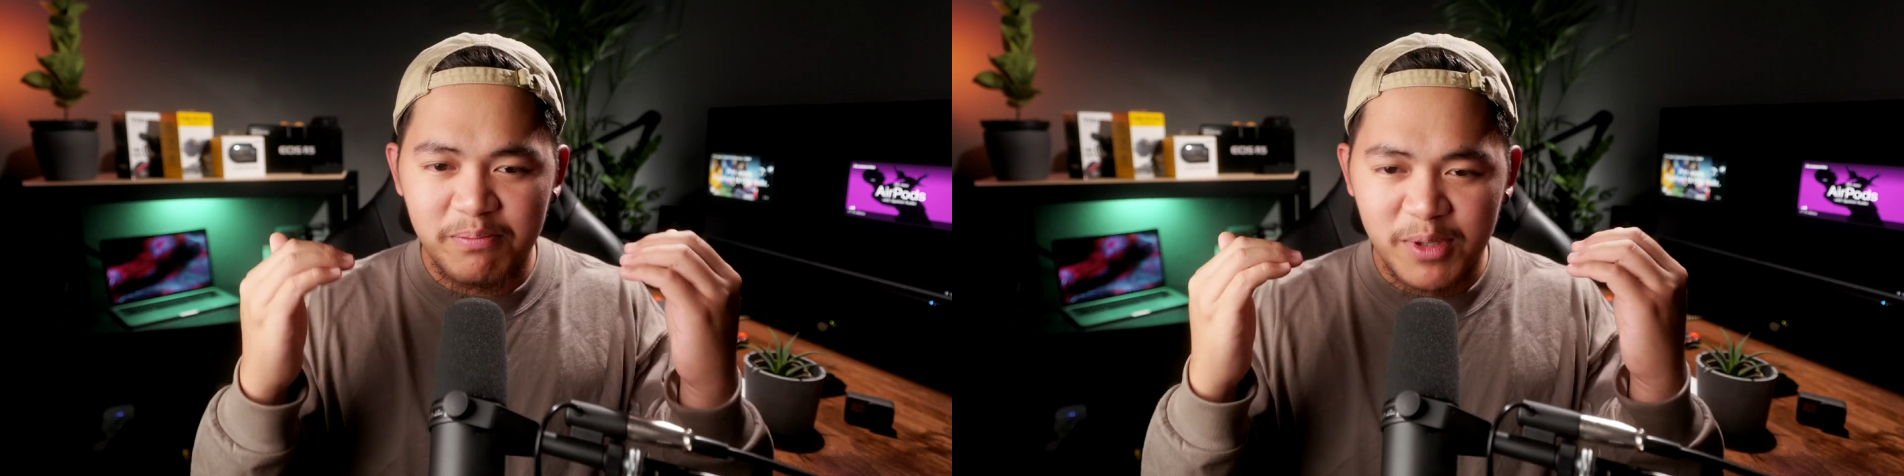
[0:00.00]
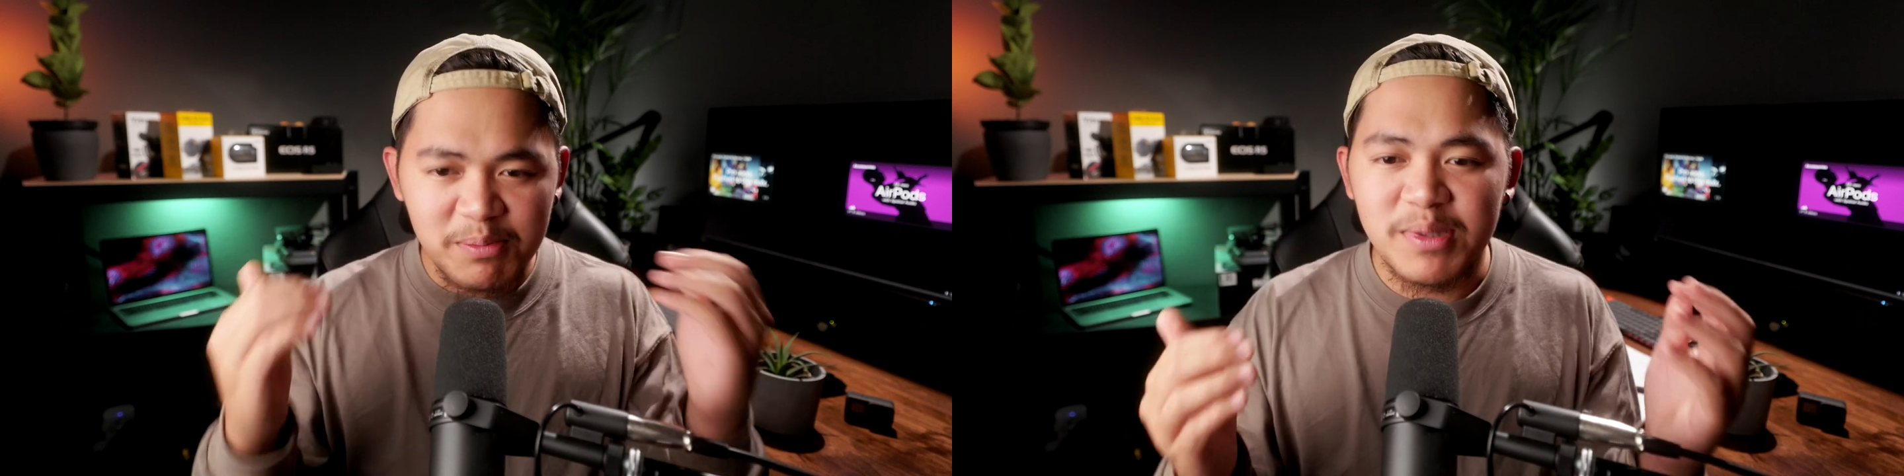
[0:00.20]

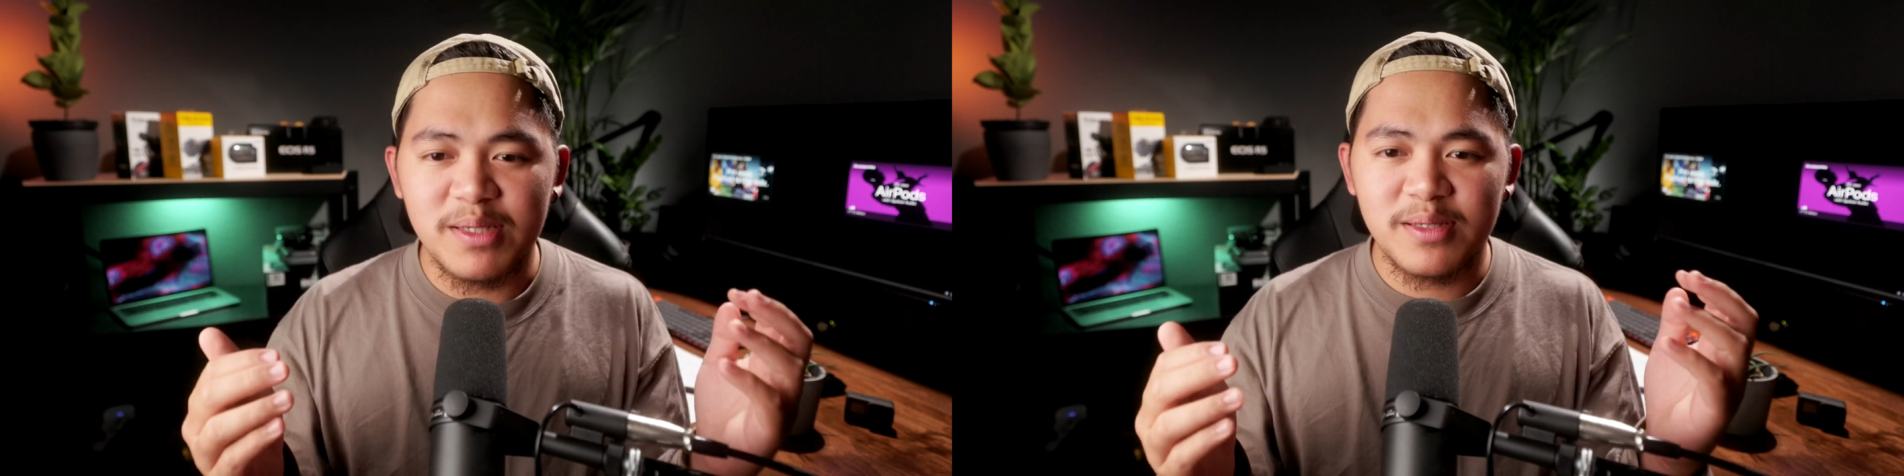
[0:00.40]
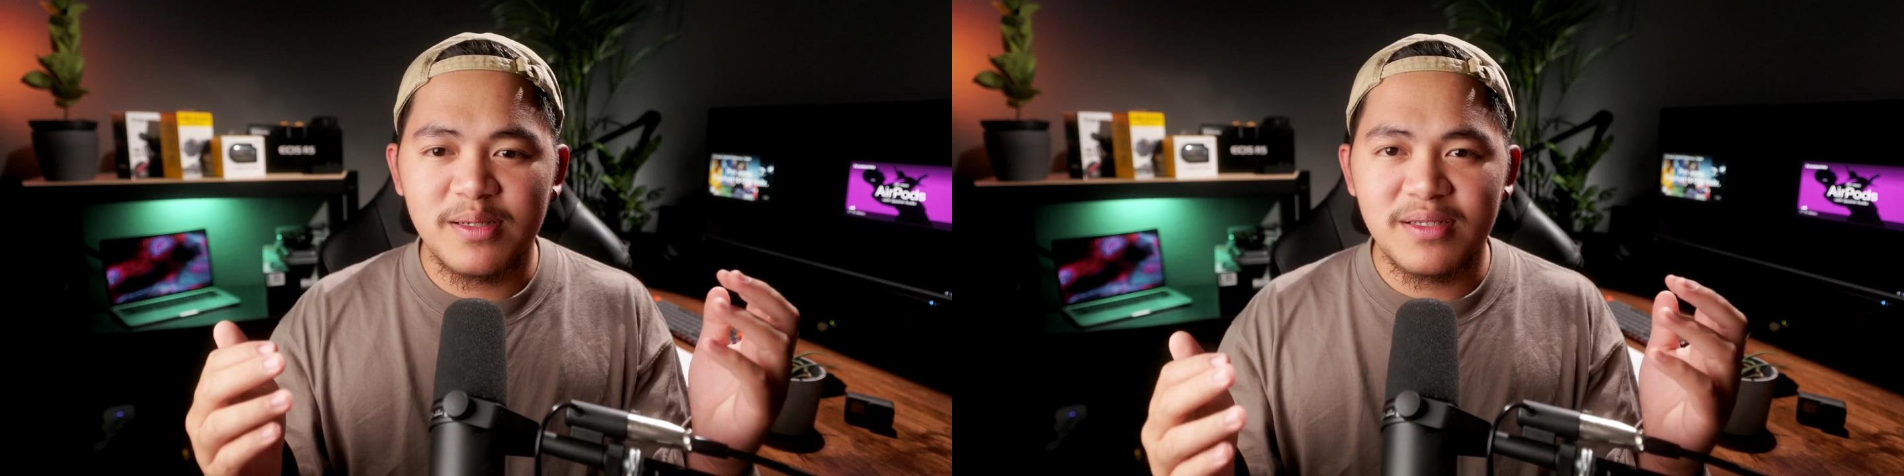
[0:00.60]

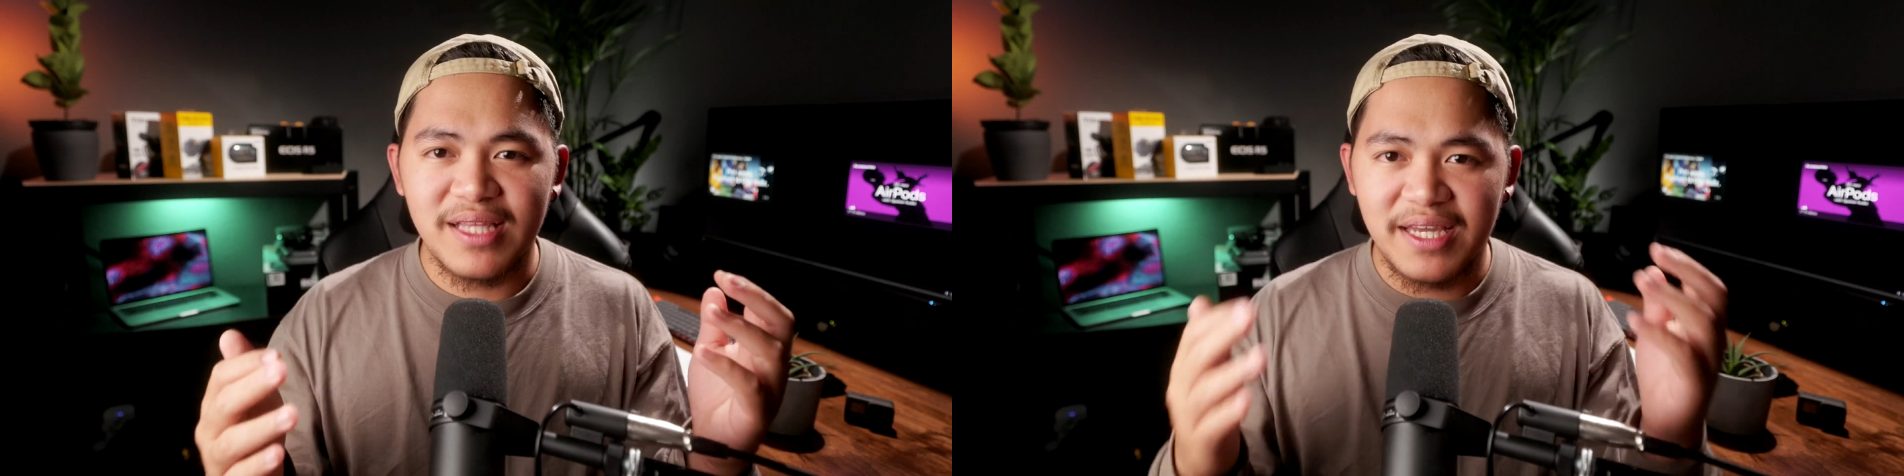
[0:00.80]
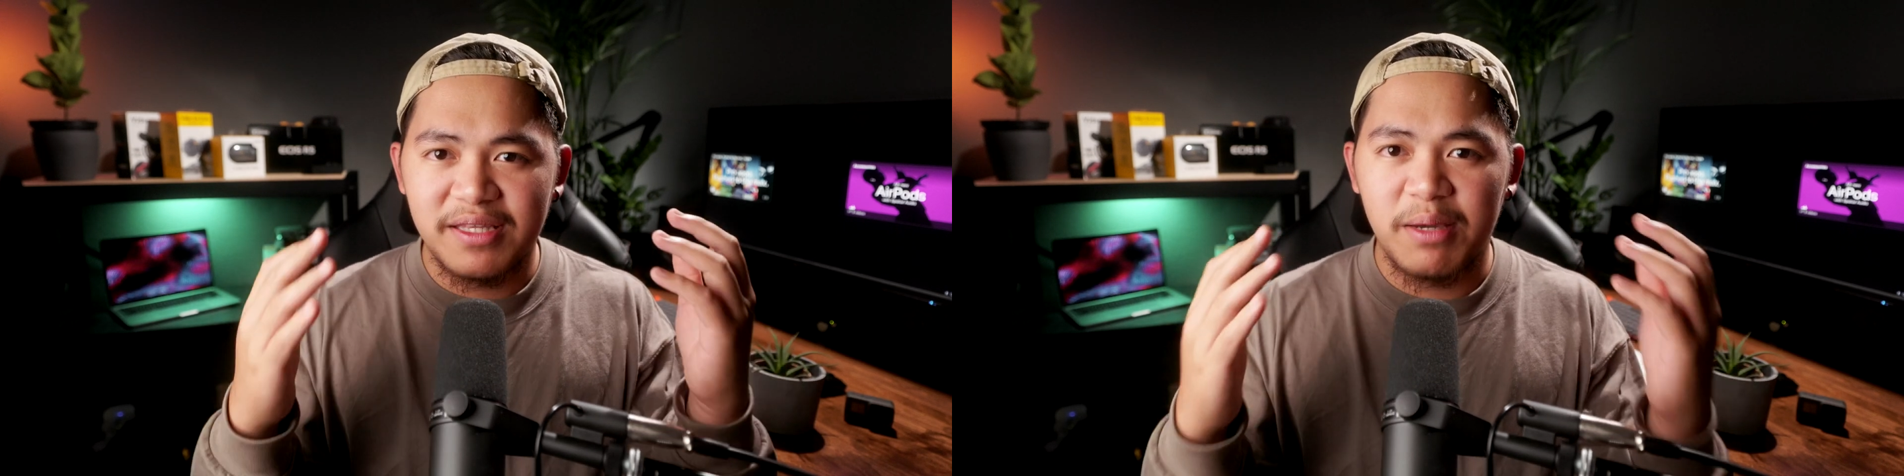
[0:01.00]
computer
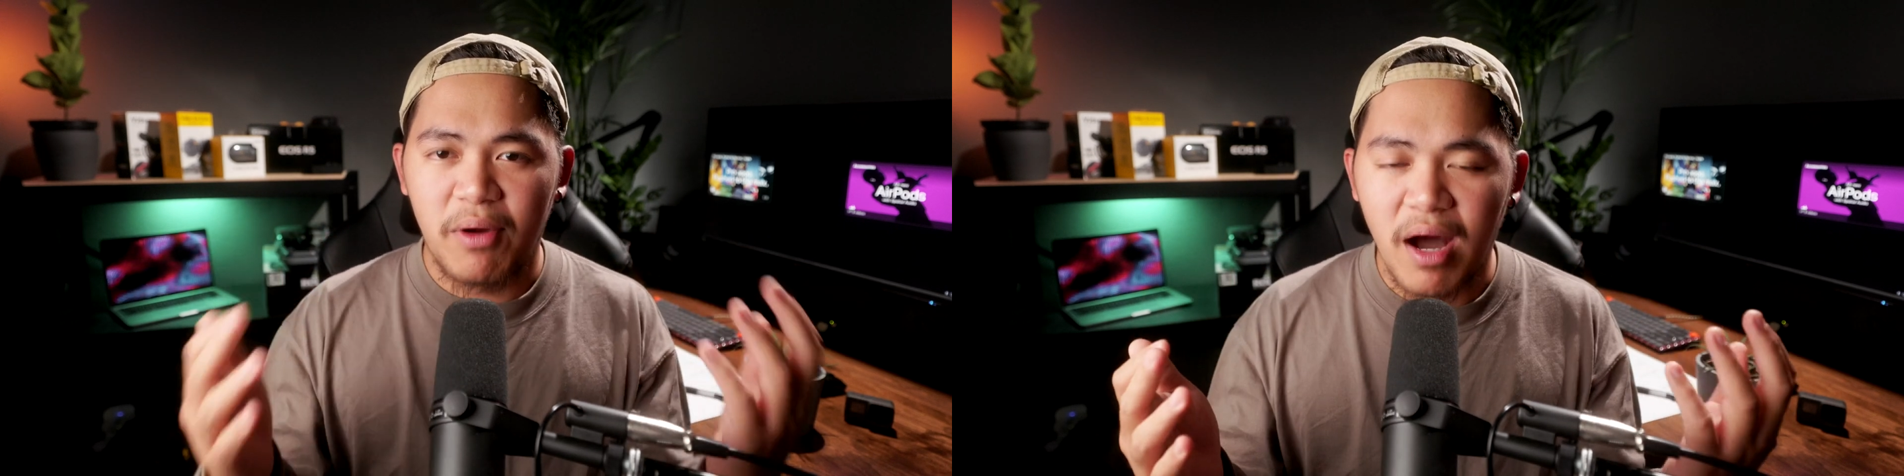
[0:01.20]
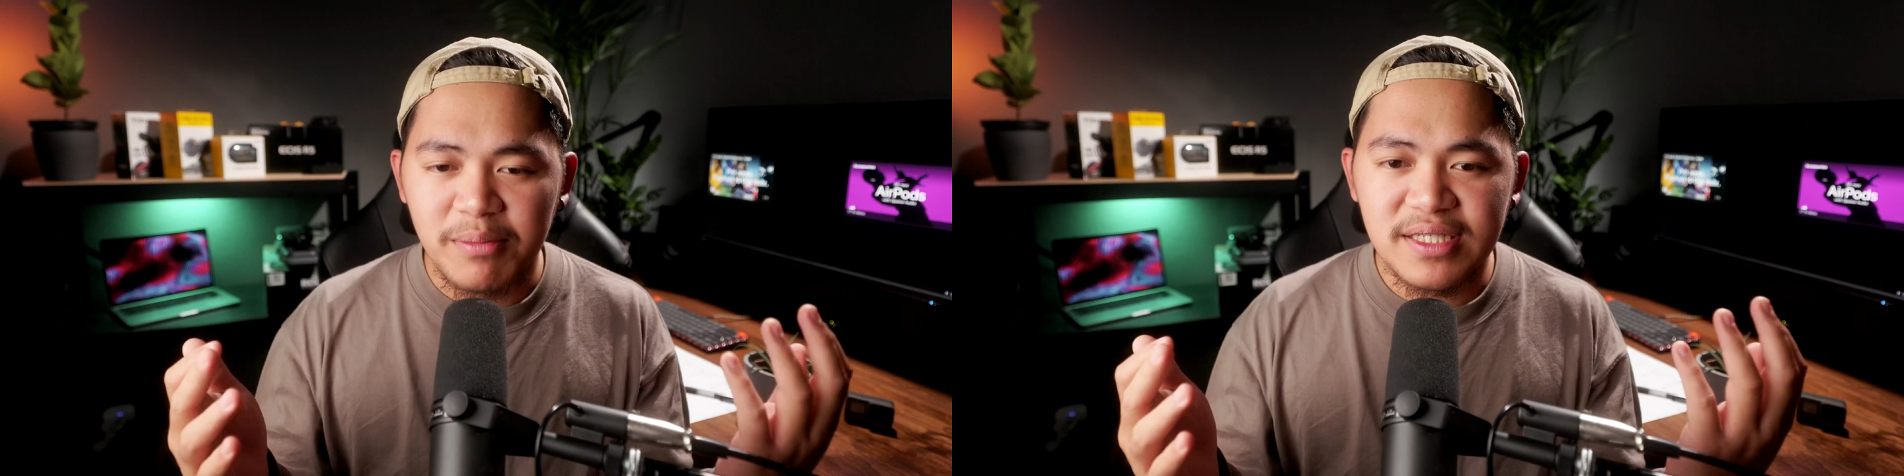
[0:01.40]
like they
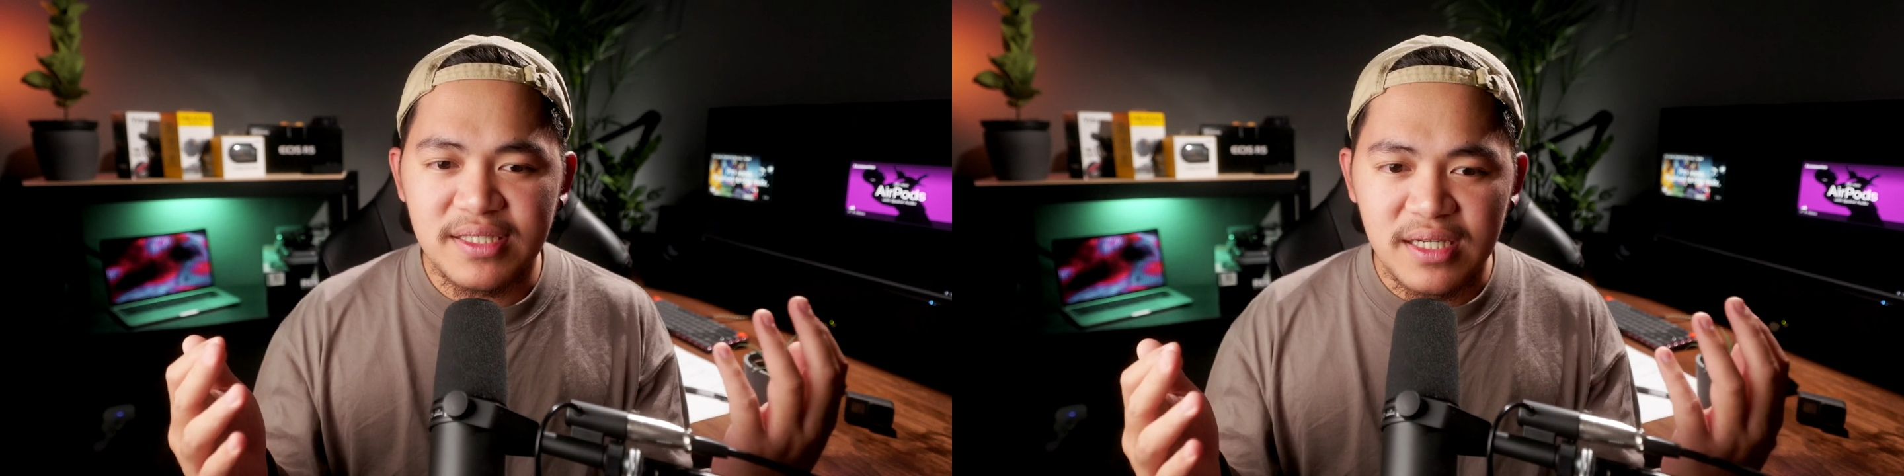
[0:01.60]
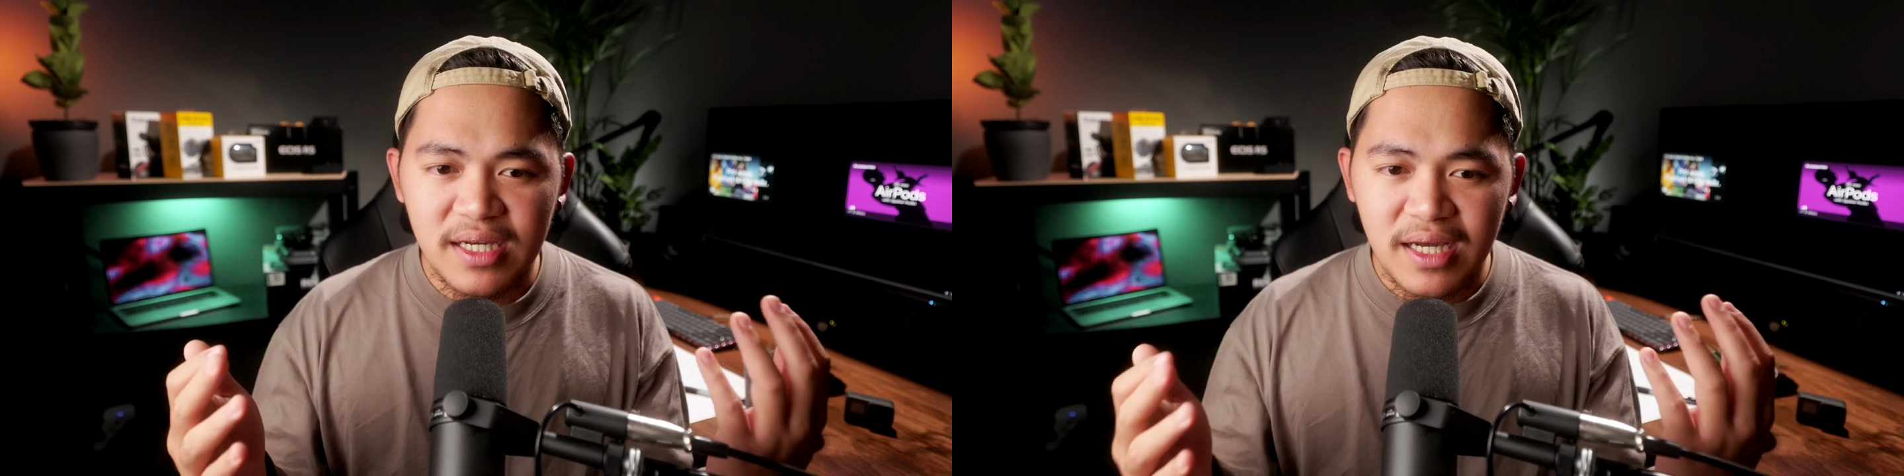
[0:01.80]
promised,